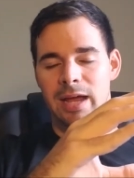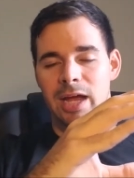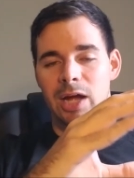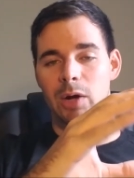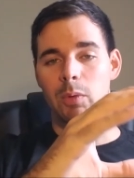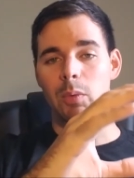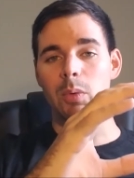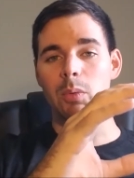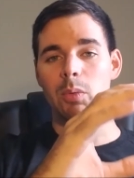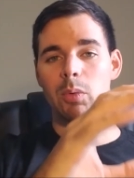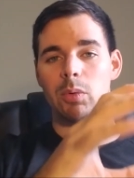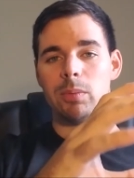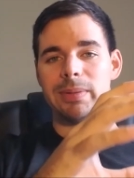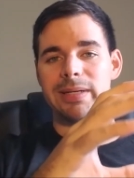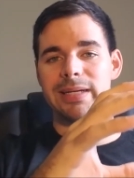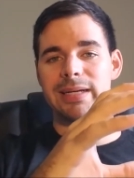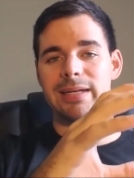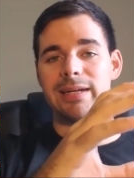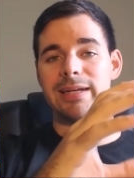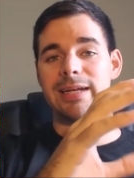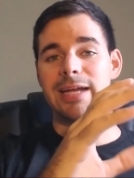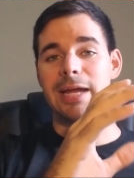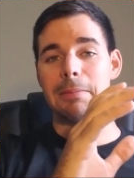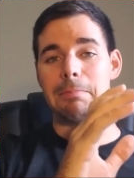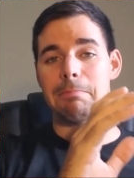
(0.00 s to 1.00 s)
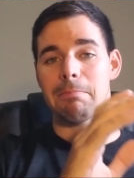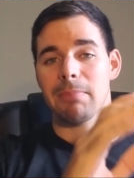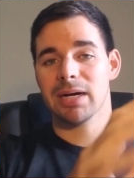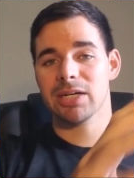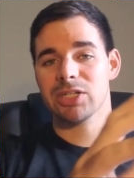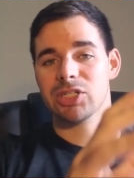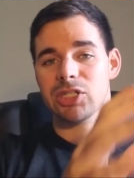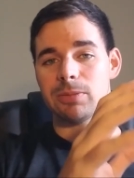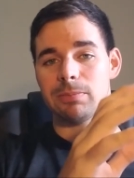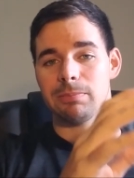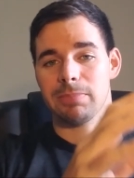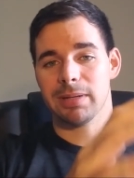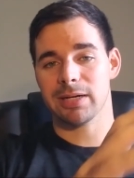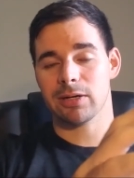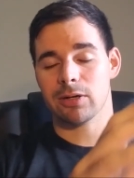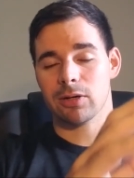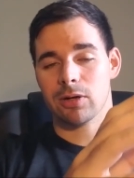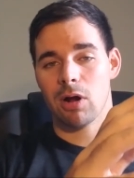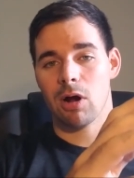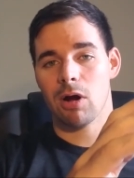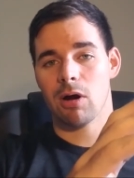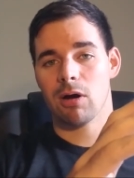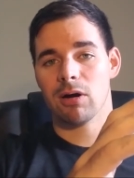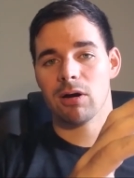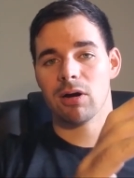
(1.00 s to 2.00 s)
We will be getting a much better
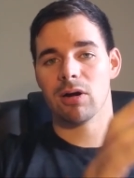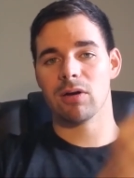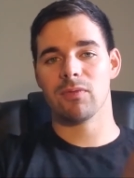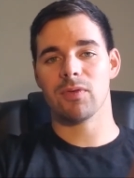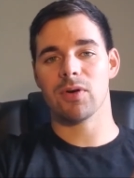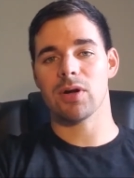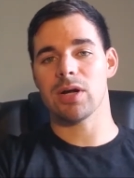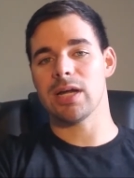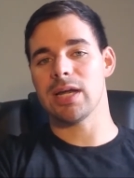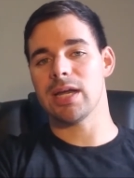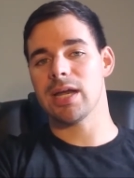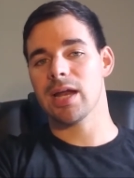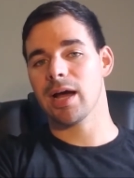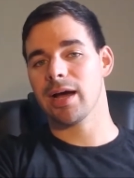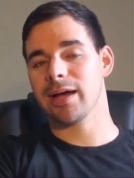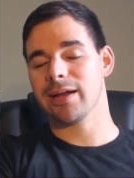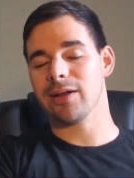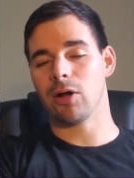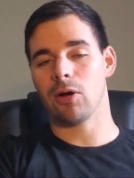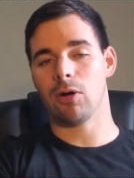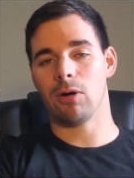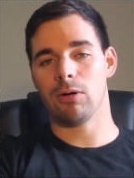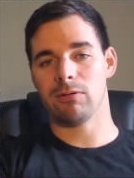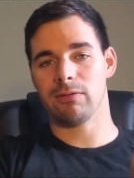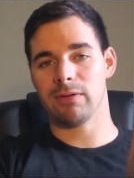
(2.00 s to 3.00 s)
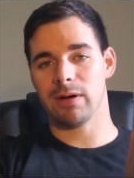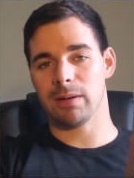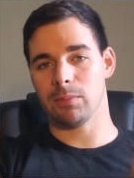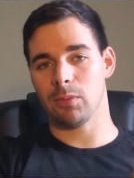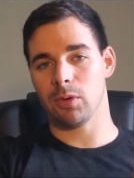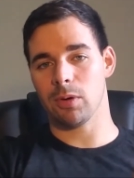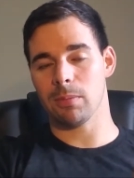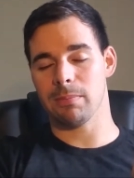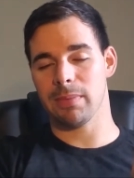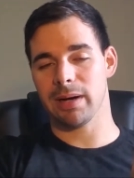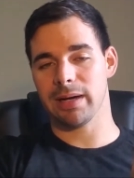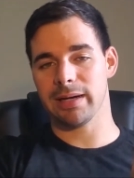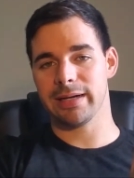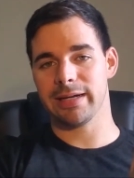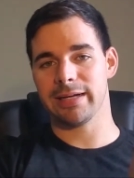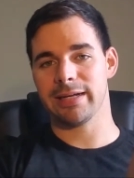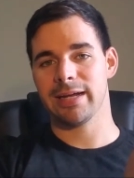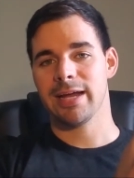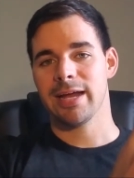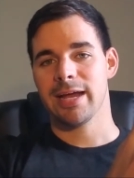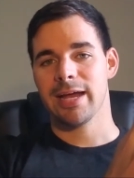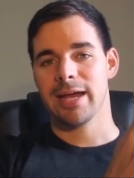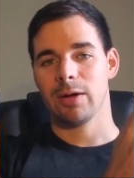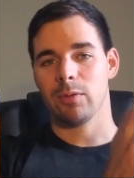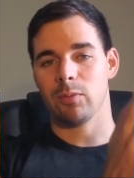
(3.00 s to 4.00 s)
car for not a whole lot more money.
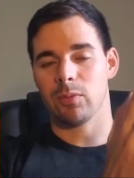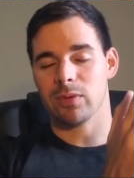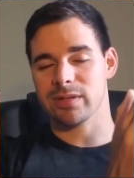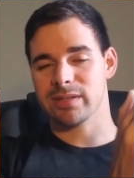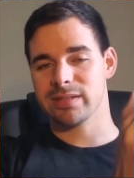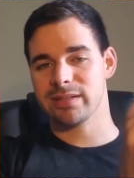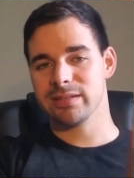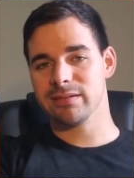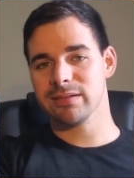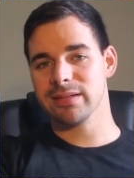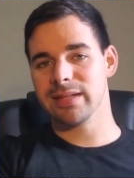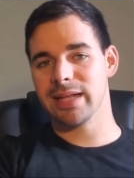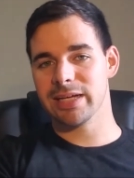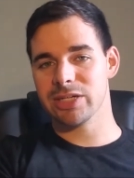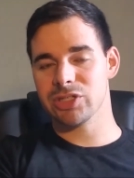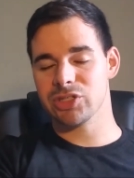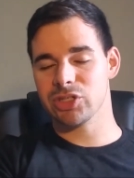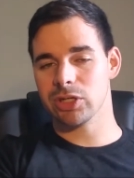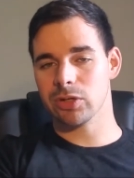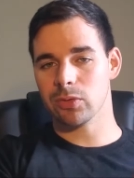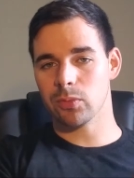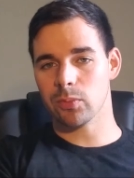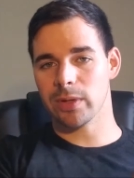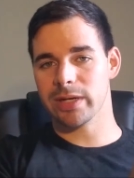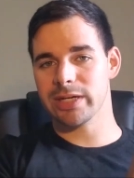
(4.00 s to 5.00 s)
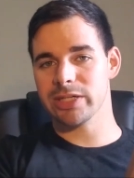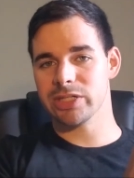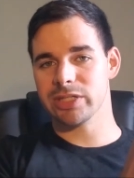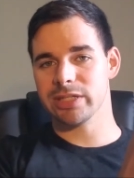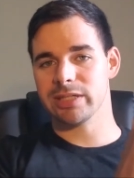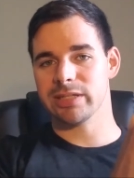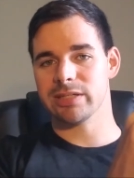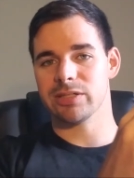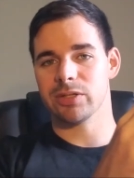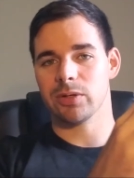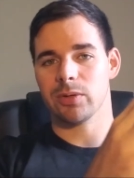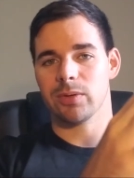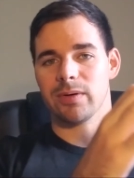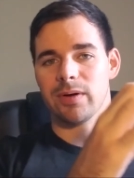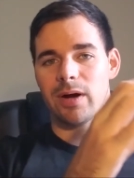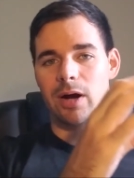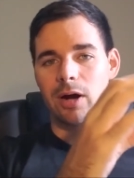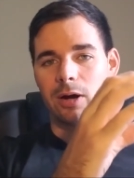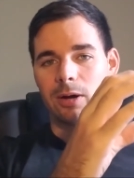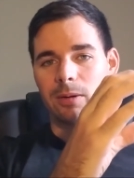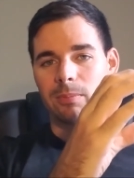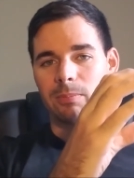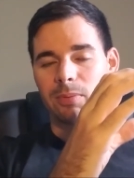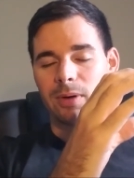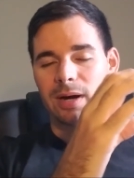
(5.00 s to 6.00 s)
We're still in that generation, so
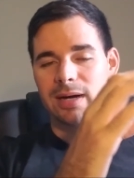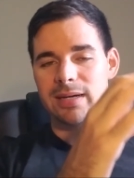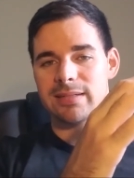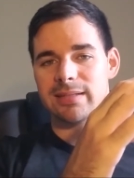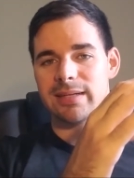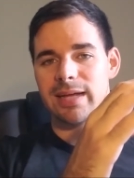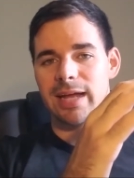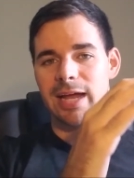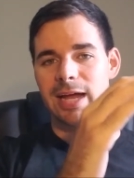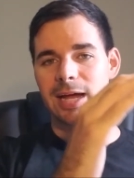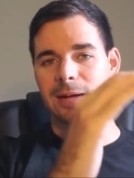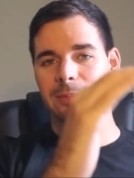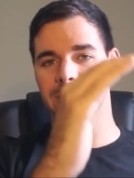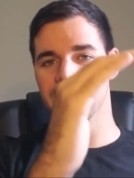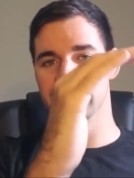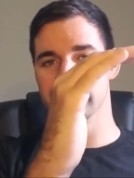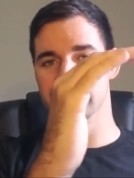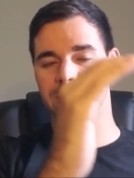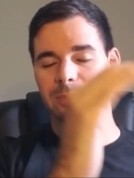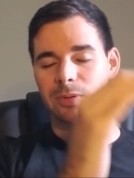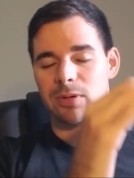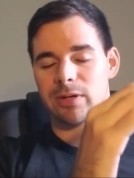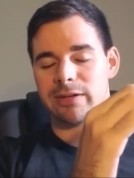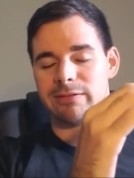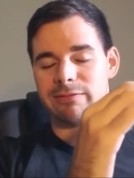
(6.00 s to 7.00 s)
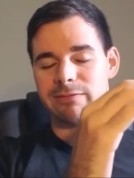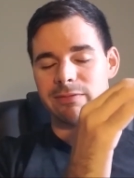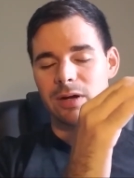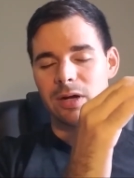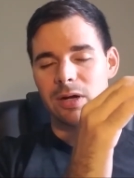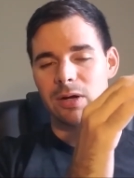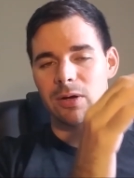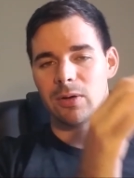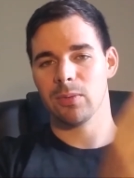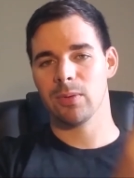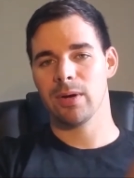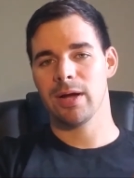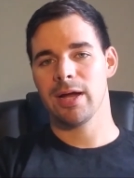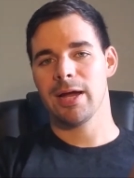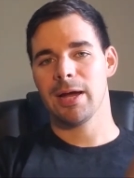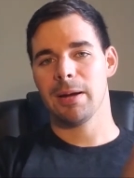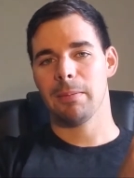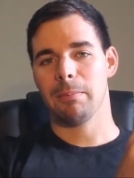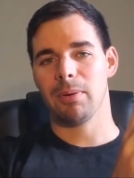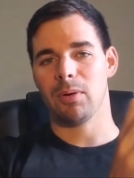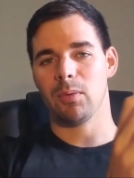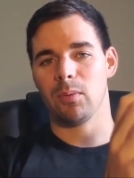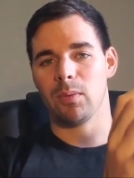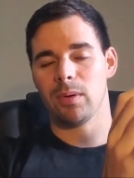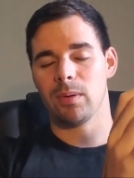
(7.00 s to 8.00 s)
our price cap is pretty low,
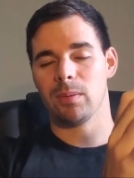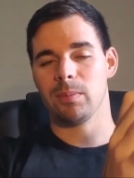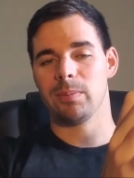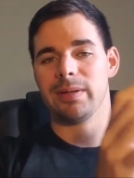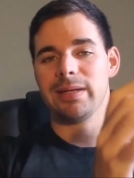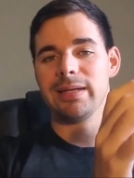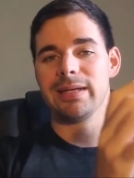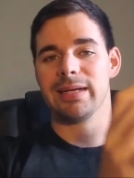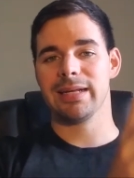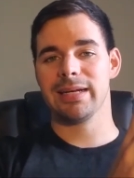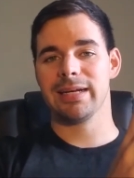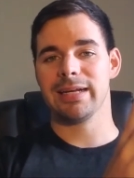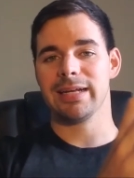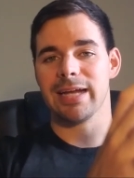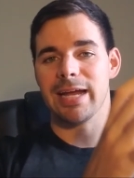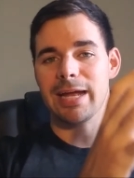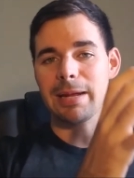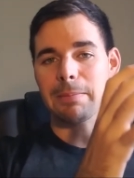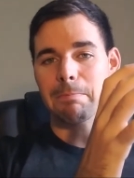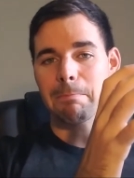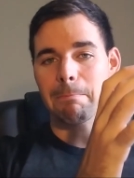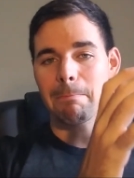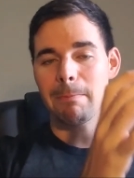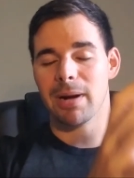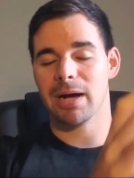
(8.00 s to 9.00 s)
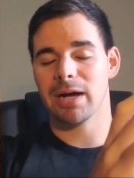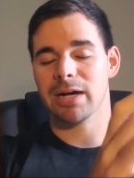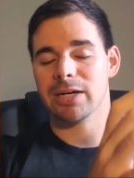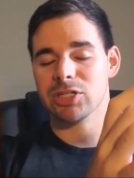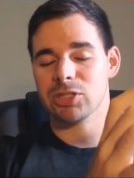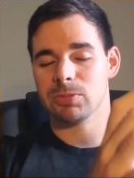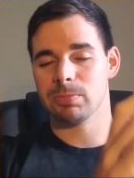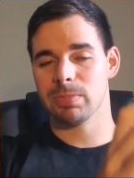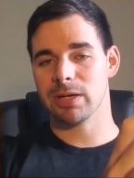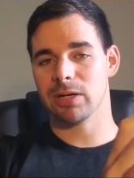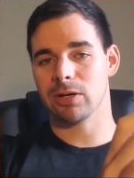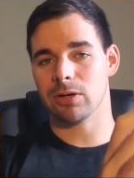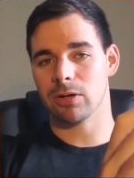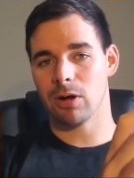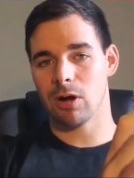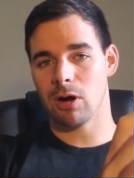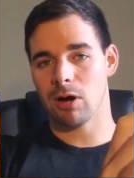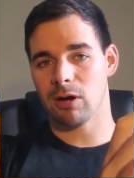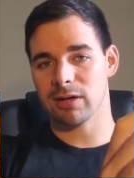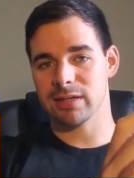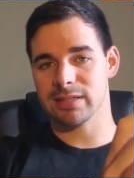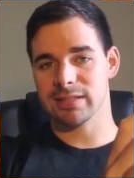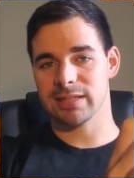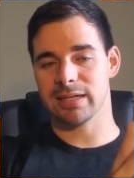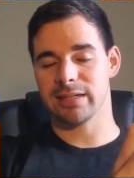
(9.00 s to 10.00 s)
but we will be getting a much better
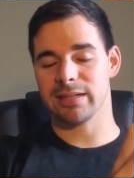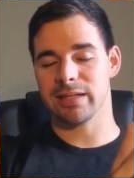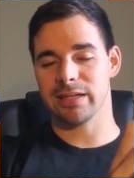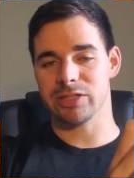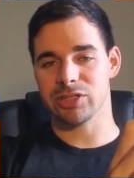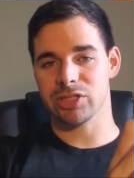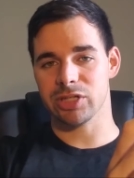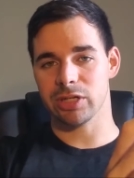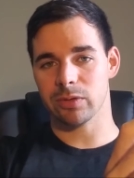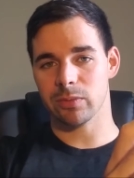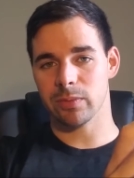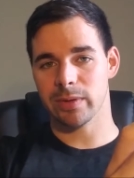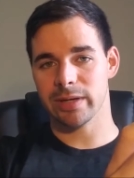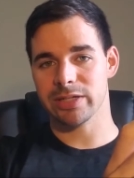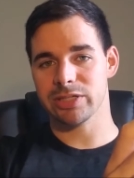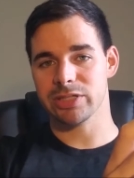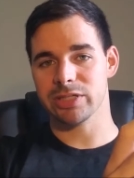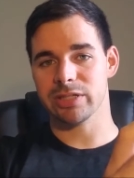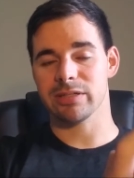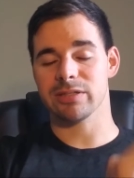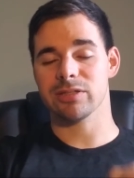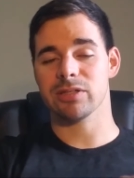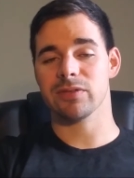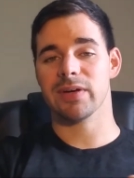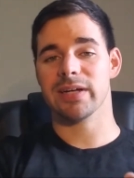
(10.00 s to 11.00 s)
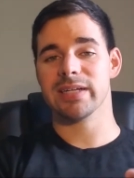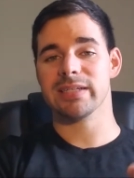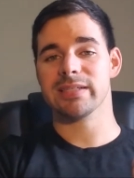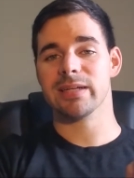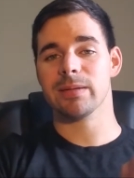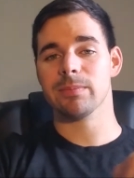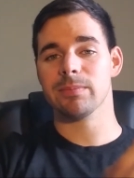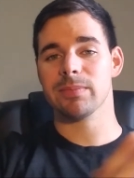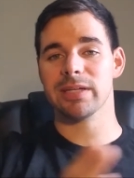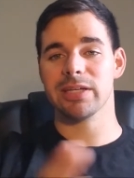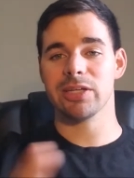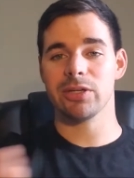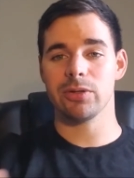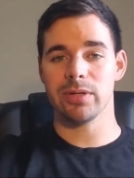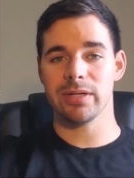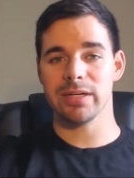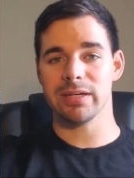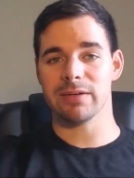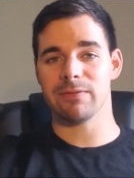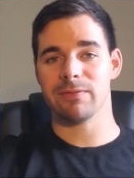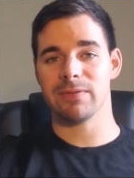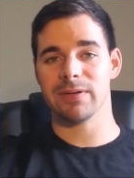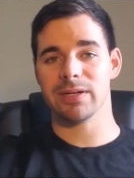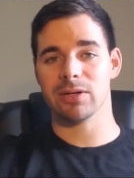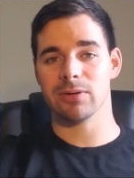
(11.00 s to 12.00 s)
car inside that generation. So that's something you need to
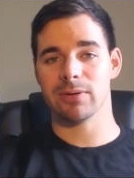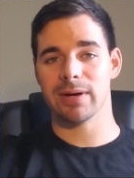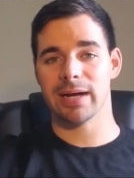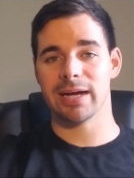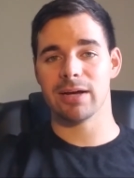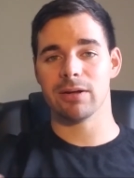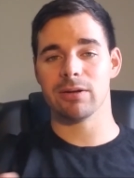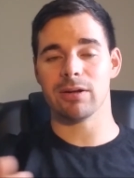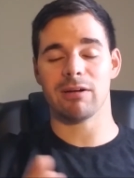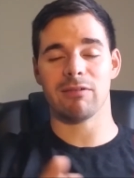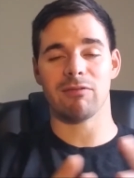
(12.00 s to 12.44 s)
figure out.